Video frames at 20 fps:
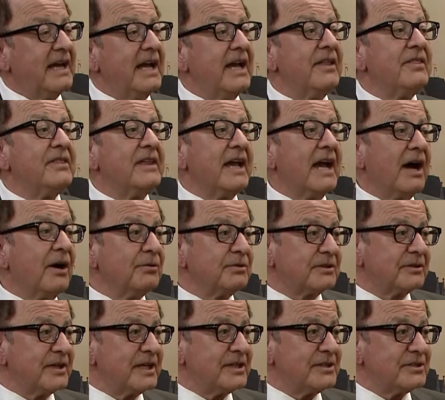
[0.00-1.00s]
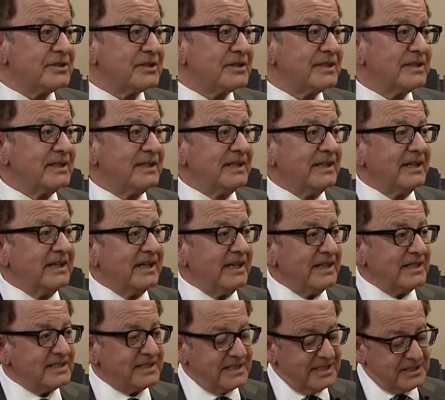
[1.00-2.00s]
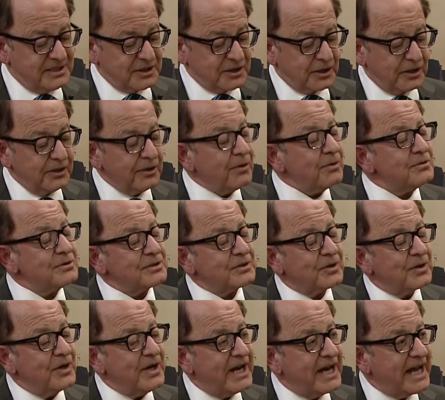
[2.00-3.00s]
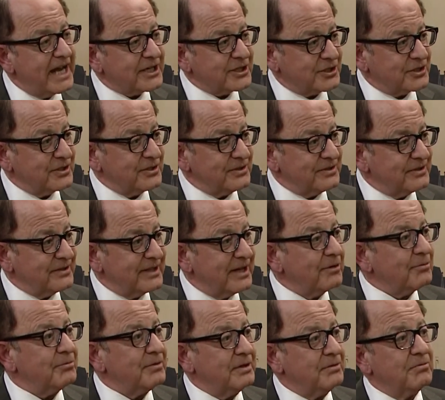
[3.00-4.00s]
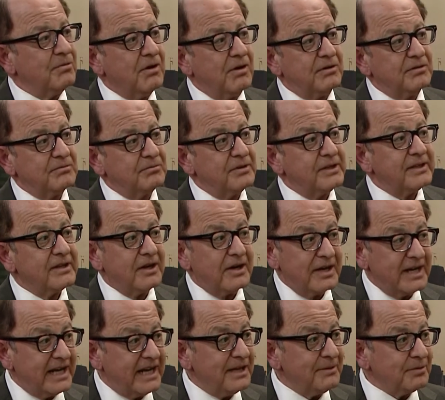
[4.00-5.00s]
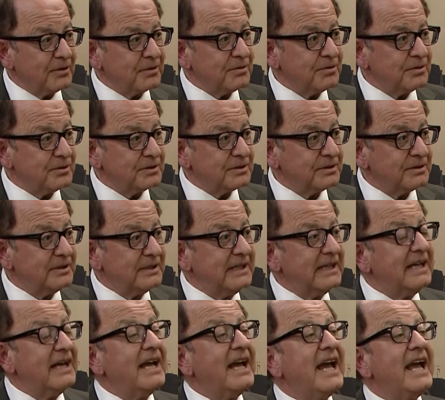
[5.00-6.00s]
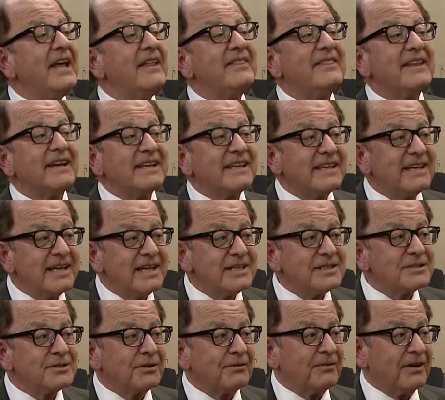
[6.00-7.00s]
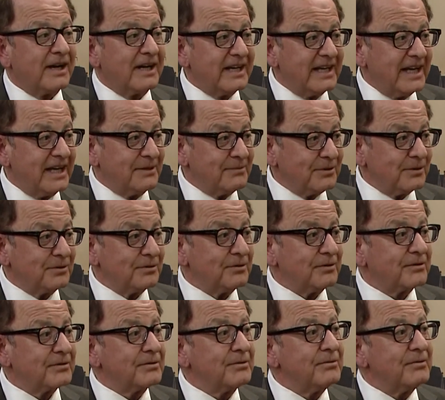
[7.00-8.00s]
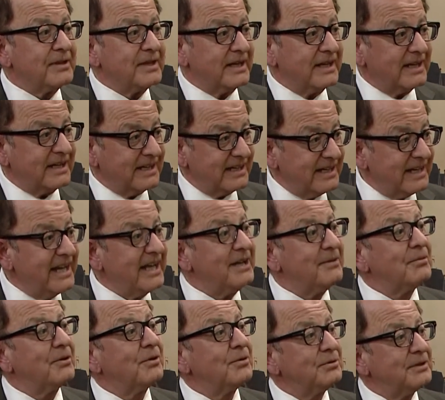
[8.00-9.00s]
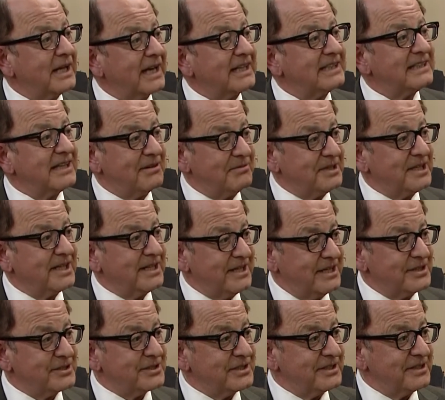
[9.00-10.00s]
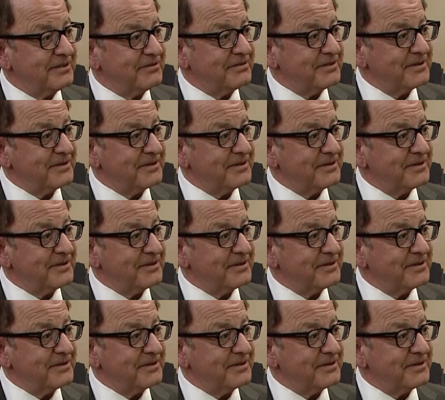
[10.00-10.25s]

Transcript: And the outreach is this close connection that we want with our neighborhood and the kids of our neighborhood through the Neighborhood Academic Initiative.